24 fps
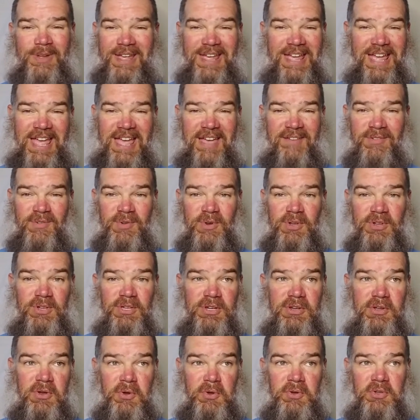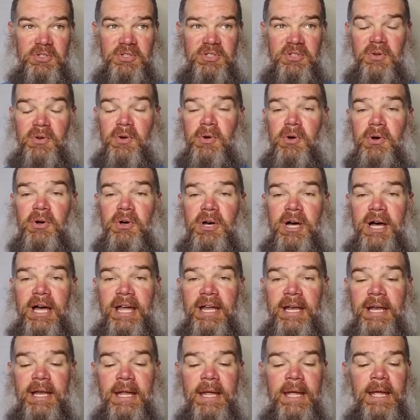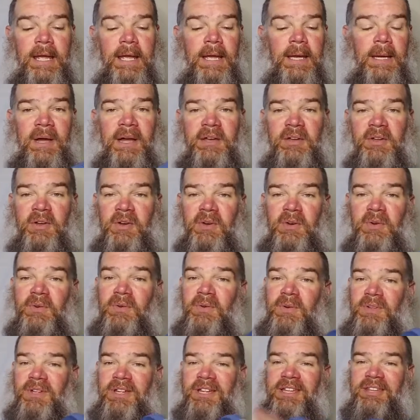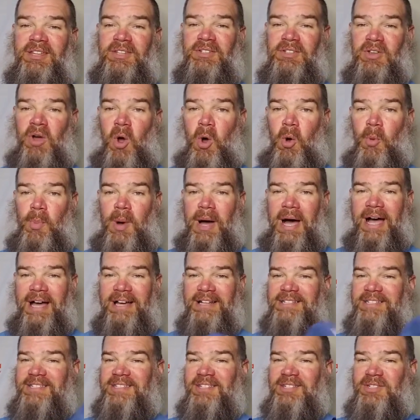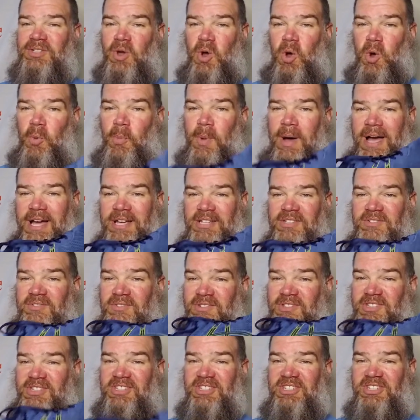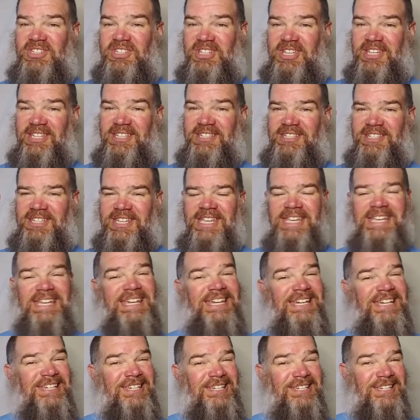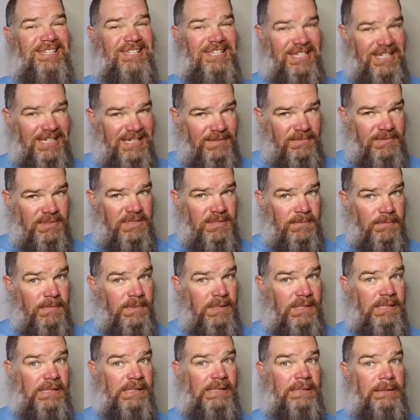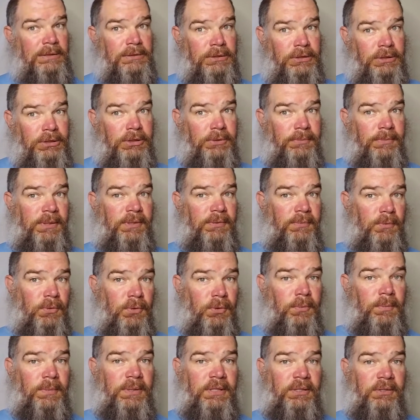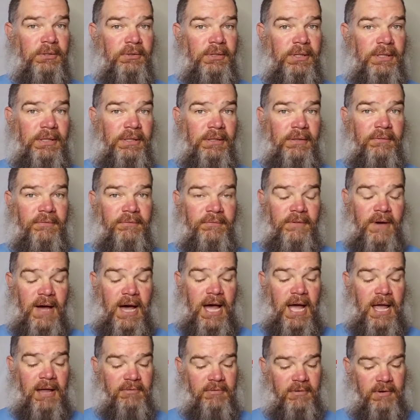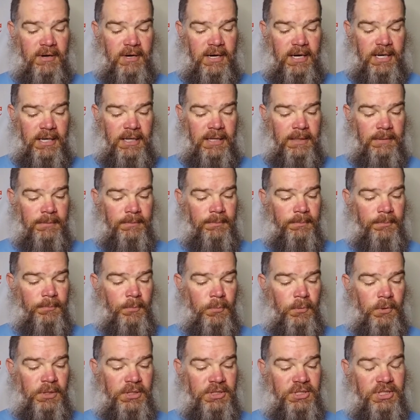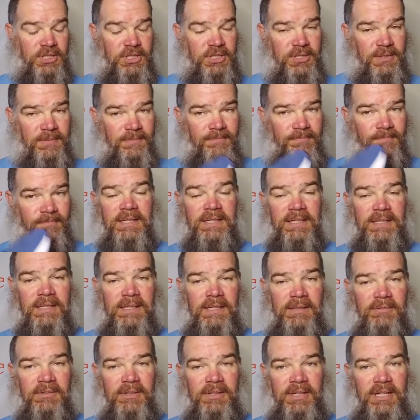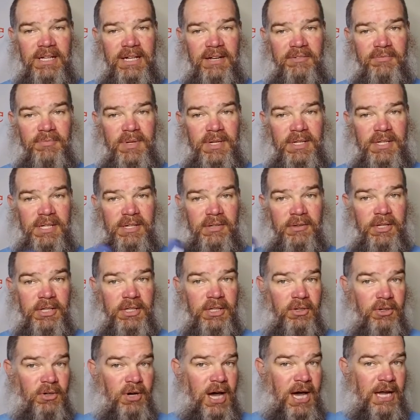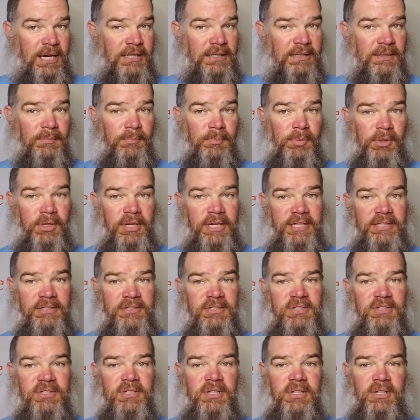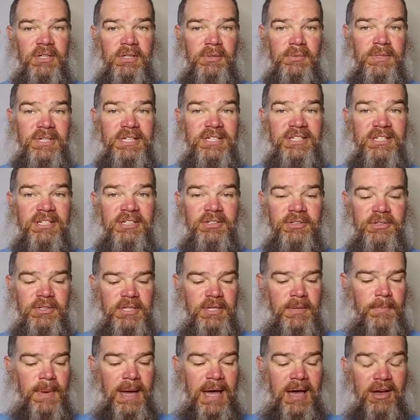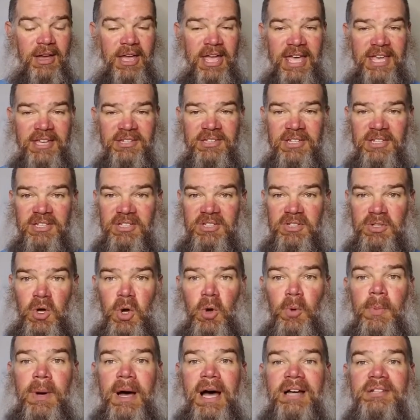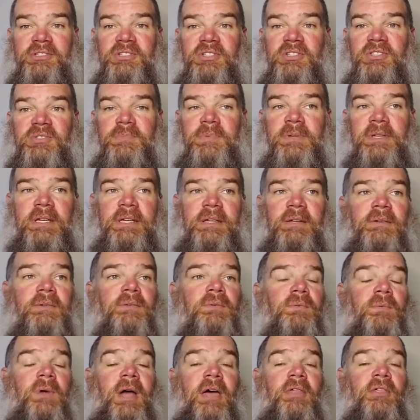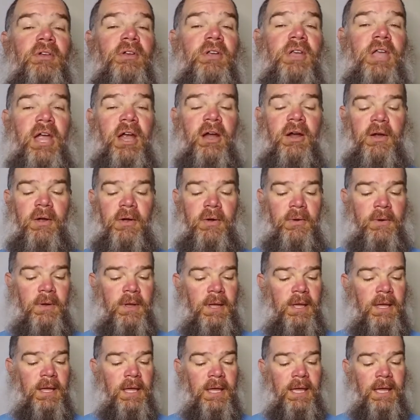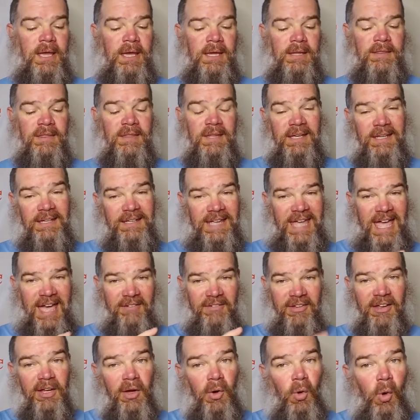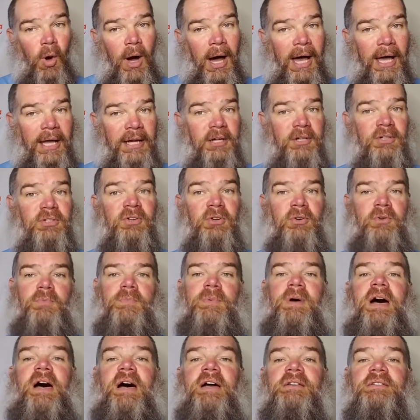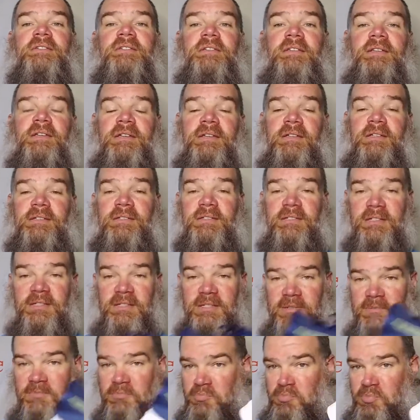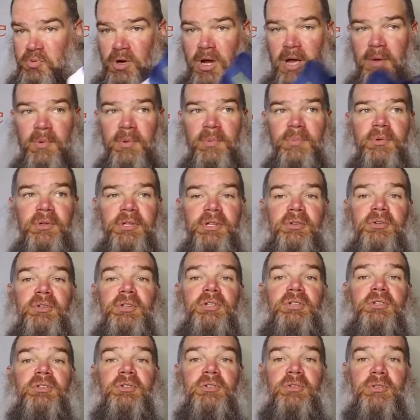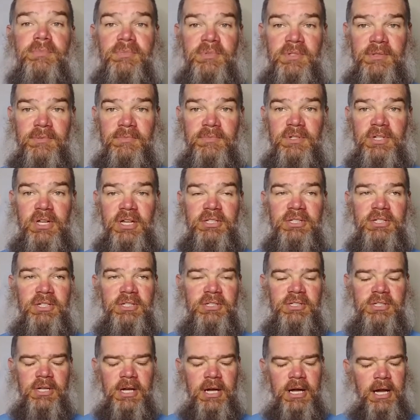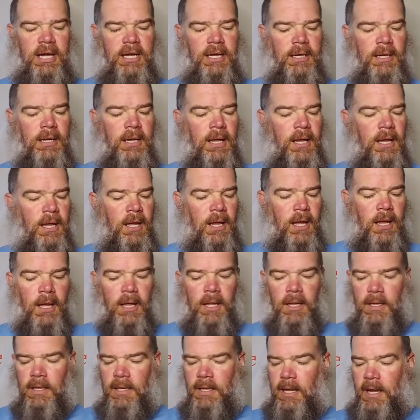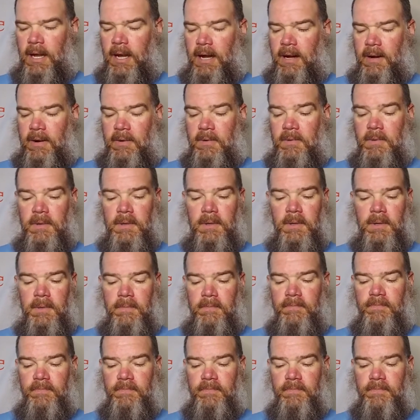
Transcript: I haven't really noticed a whole lot. I know in the toe box for the 6 seems to be a little bit roomier than in the 5, all right? Which, given that I've been hearing a lot of complaints recently about Asics toe boxes being rather narrow, I think having a wider toe box is probably going to do them some justice, all right? Now,